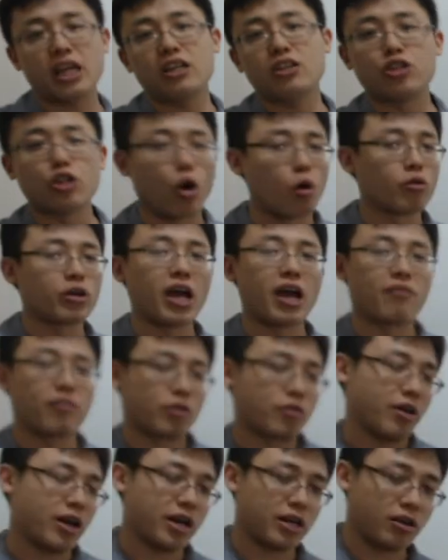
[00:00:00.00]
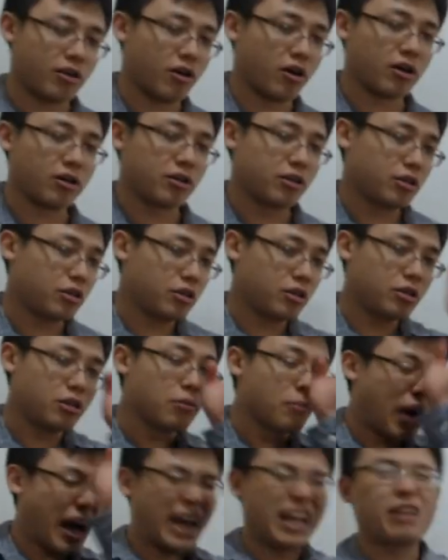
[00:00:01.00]
don't have a credit card. You
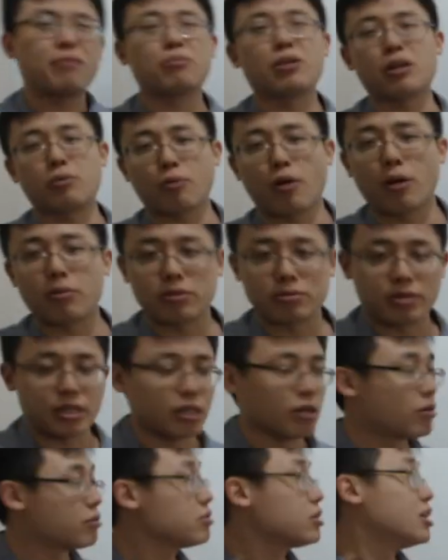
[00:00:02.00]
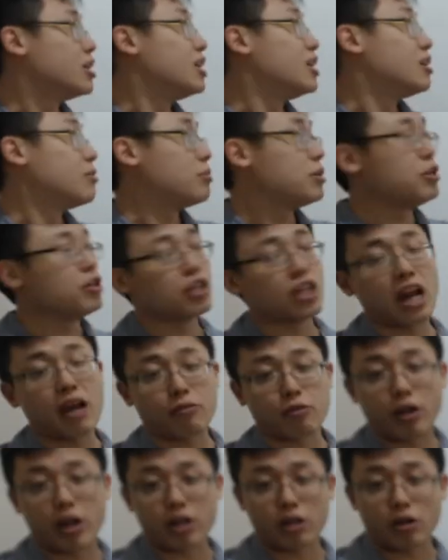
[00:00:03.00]
might, but you probably don't. But you can have
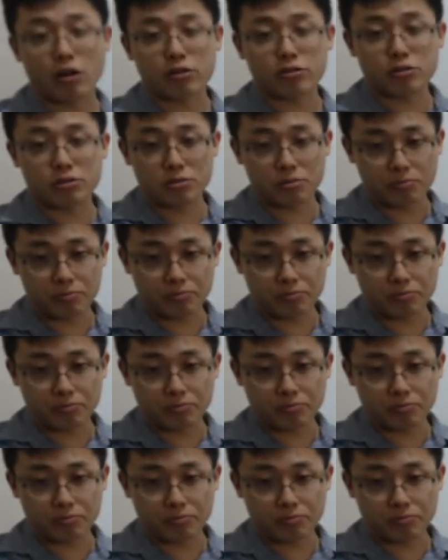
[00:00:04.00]
credit cards.